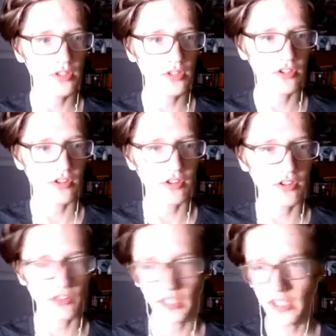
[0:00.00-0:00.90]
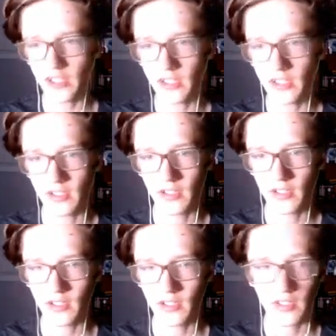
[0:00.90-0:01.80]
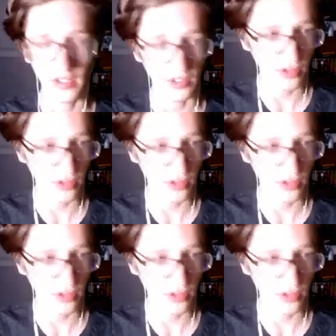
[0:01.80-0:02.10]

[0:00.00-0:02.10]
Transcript: this is the scene. Is